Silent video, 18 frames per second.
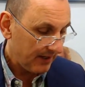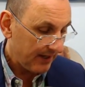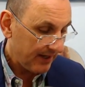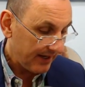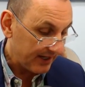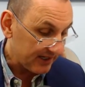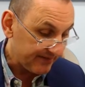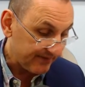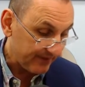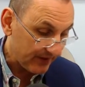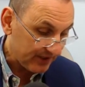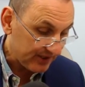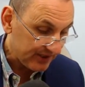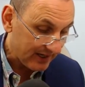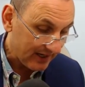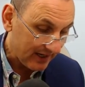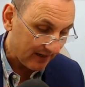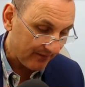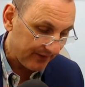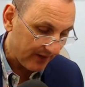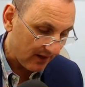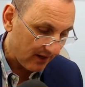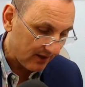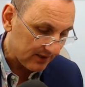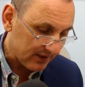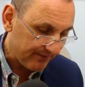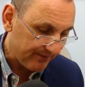His first
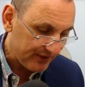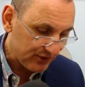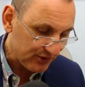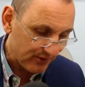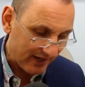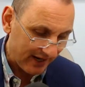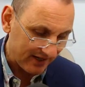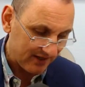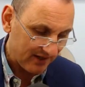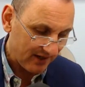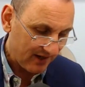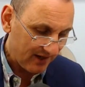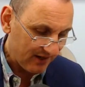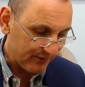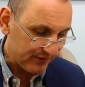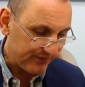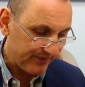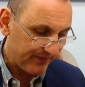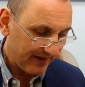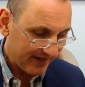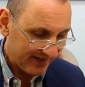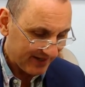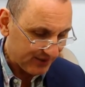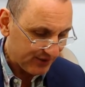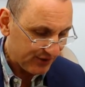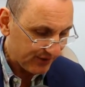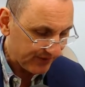state-of-the-art official hand was fitted
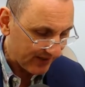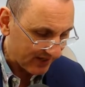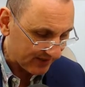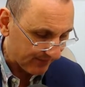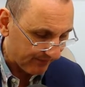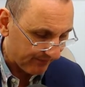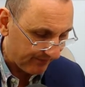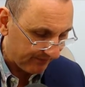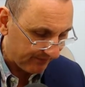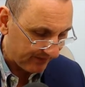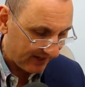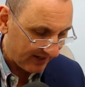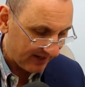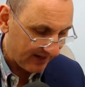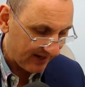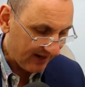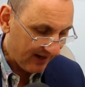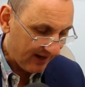in 2015